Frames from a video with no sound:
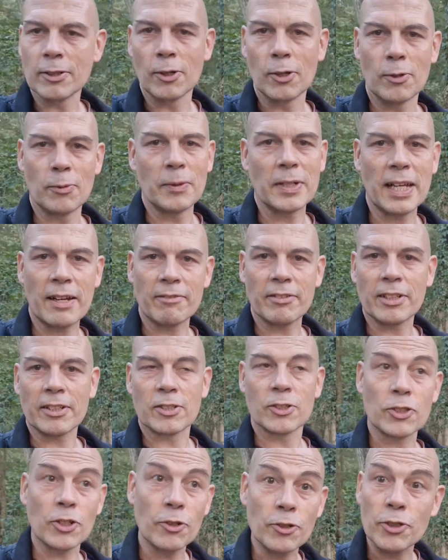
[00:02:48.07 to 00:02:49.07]
or whatever,
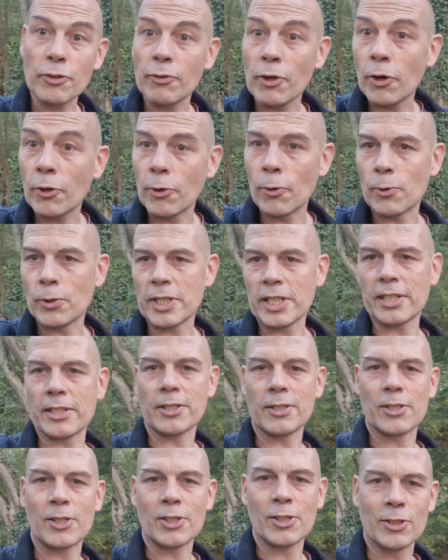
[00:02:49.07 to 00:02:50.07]
shows you've got an
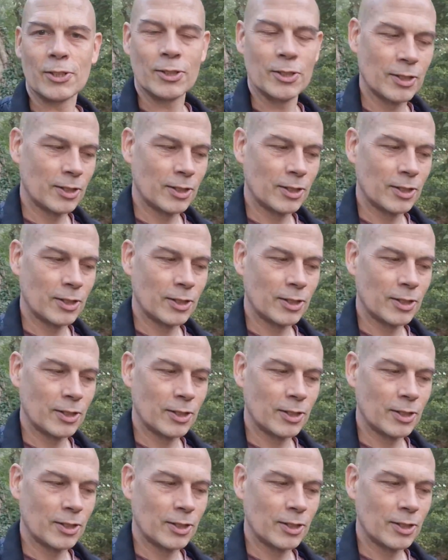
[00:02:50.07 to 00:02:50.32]
audience.